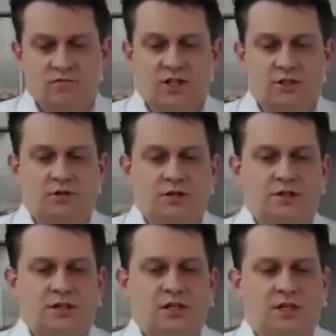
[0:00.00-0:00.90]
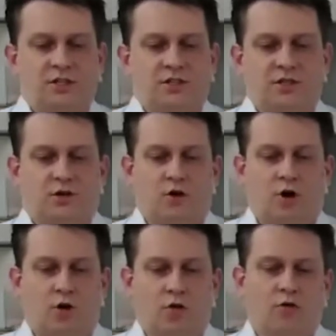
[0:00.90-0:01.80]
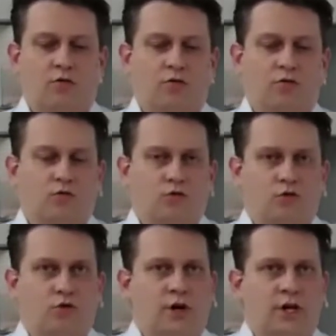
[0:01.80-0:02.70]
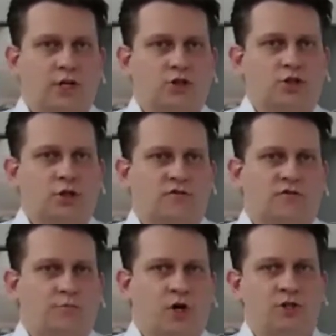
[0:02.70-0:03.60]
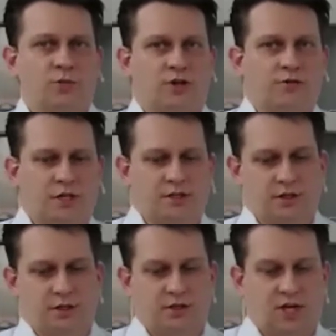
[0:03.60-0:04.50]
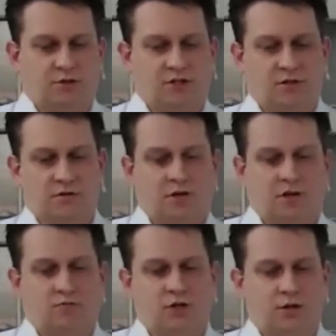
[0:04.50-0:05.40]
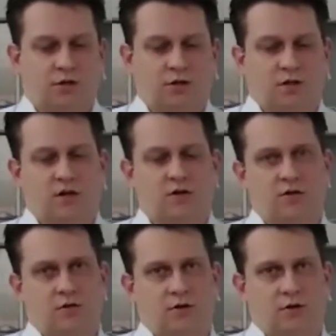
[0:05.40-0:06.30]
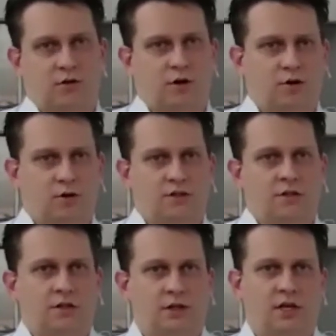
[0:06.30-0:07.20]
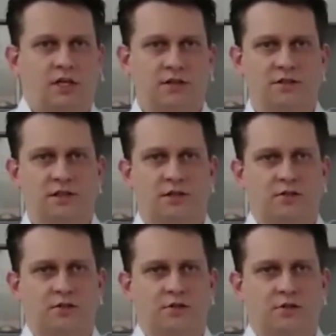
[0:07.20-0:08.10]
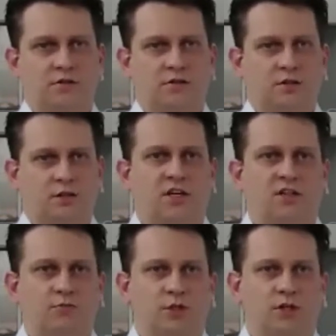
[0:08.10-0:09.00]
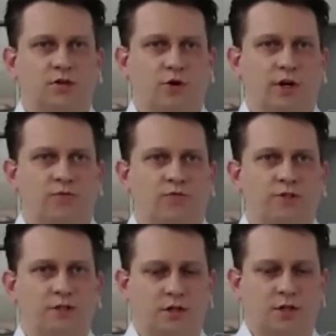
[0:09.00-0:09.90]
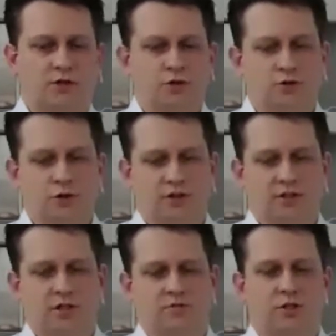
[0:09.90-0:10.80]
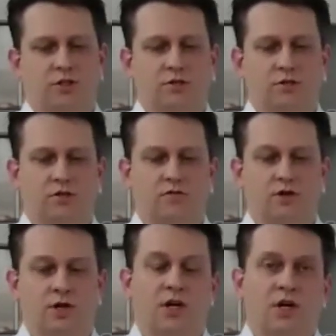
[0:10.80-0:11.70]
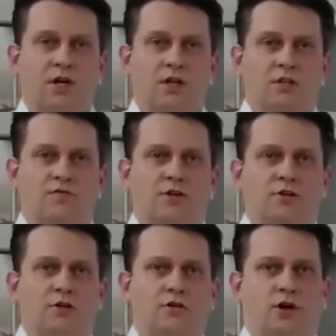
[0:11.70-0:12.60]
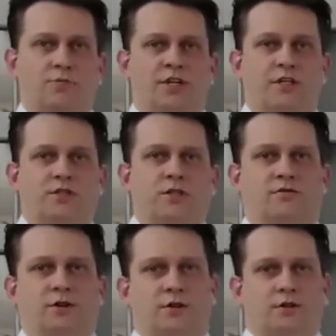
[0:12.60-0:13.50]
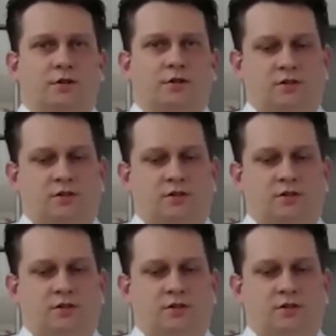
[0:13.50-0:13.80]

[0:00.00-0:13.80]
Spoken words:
And so you see there's a whole range of post-processing steps that can be done on a CT data set. And so CT can be a quite versatile tool that can be used for different topics, for